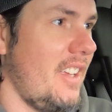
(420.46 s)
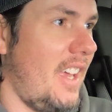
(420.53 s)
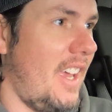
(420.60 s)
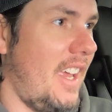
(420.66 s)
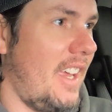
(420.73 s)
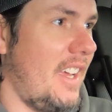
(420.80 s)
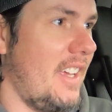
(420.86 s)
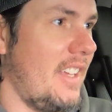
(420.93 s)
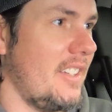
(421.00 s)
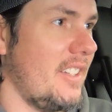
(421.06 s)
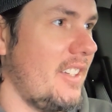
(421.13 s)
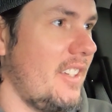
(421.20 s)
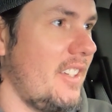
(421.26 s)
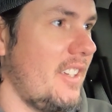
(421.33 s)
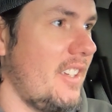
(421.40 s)
And
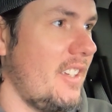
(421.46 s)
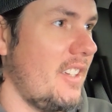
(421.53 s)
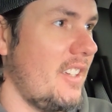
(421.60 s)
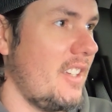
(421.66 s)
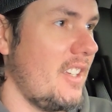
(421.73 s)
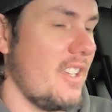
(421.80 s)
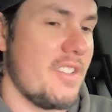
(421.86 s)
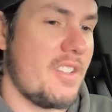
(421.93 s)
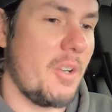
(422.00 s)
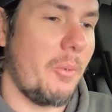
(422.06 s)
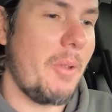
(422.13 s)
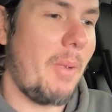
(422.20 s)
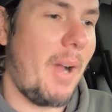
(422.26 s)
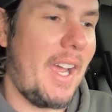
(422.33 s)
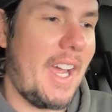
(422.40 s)
so
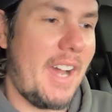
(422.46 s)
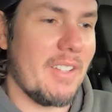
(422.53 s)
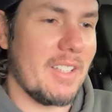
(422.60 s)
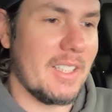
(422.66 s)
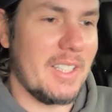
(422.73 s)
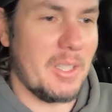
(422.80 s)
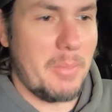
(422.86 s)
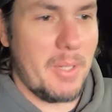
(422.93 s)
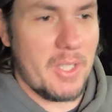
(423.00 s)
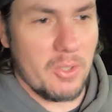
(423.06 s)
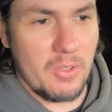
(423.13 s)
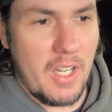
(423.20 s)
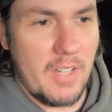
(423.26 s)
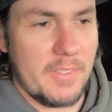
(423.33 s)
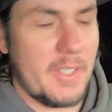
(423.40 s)
we might have a little bit
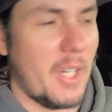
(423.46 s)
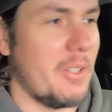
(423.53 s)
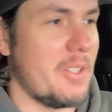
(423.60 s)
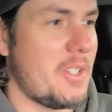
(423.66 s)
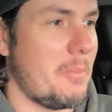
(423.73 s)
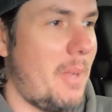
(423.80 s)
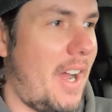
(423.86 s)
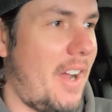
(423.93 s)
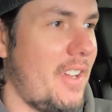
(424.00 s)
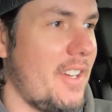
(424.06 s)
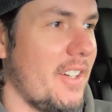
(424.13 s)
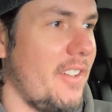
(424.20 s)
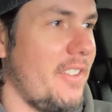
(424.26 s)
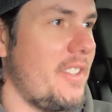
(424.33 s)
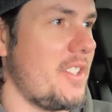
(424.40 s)
of rough goings about
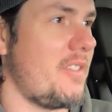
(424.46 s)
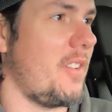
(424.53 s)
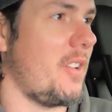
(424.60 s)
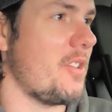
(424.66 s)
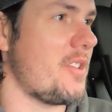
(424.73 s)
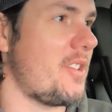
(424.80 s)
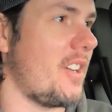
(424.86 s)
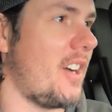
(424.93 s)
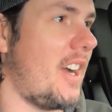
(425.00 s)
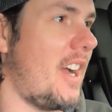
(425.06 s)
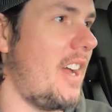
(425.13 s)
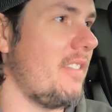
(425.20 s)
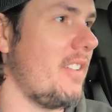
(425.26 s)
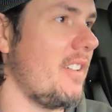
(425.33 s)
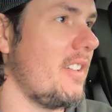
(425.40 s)
here on this first
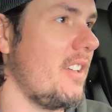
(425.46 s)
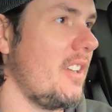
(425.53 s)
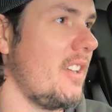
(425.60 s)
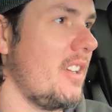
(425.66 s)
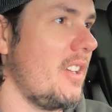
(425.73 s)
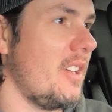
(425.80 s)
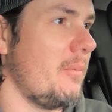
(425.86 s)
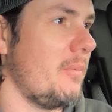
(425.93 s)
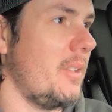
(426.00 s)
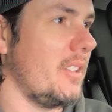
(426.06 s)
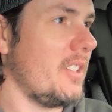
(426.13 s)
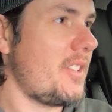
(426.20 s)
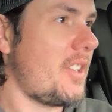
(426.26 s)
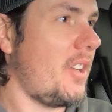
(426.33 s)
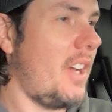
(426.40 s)
drive,
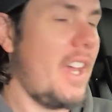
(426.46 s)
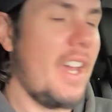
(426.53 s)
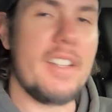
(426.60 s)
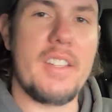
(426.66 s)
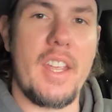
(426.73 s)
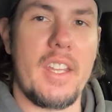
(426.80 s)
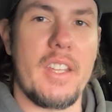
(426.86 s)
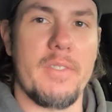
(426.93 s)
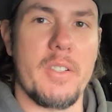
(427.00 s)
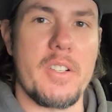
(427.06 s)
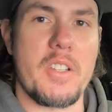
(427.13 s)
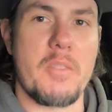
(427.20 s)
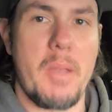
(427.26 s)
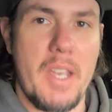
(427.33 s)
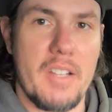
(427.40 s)
but let's go ahead and take it for
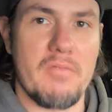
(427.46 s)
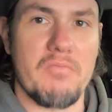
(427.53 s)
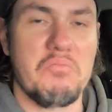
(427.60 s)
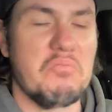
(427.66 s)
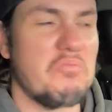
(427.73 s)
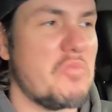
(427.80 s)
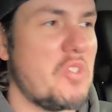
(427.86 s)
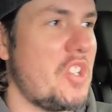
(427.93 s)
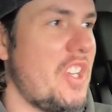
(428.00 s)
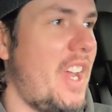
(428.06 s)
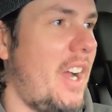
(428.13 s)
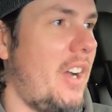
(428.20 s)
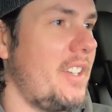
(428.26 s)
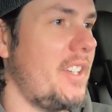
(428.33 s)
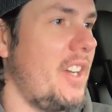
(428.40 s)
a spin, see
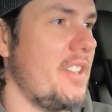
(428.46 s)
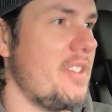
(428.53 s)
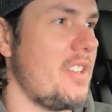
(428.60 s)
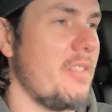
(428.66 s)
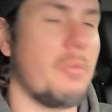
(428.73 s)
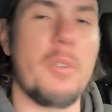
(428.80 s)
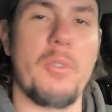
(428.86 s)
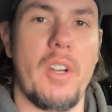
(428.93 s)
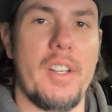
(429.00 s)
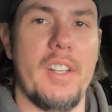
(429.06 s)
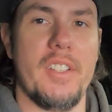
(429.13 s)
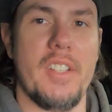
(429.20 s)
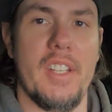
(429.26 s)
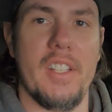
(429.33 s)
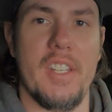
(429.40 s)
how it does, see if we run
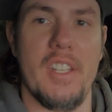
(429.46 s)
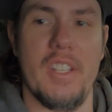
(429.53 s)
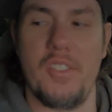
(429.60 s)
into any